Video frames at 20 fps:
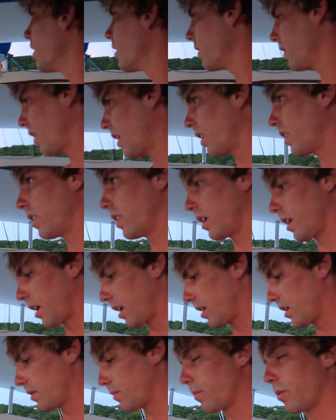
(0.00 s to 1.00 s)

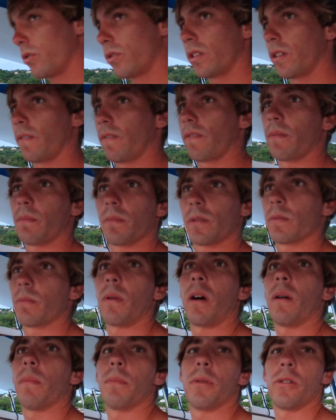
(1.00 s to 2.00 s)
I guess mostly from
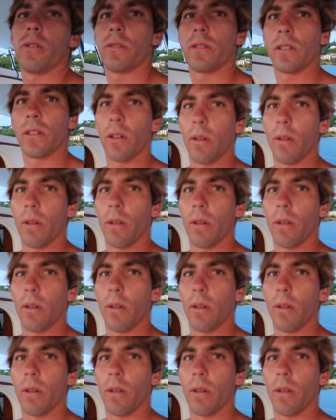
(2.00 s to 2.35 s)
small boats,